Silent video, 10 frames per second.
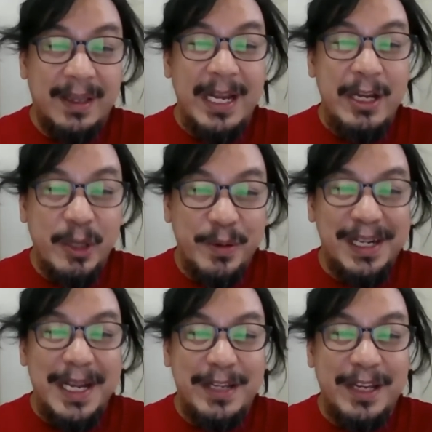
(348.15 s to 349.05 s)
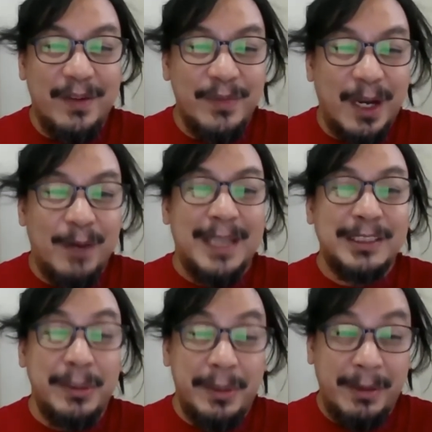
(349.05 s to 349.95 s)
interrelating of the
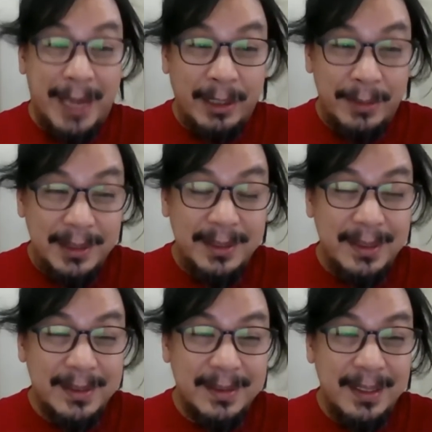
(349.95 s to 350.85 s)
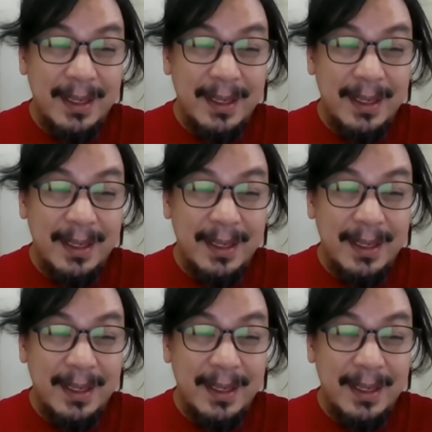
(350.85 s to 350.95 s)
characteristics,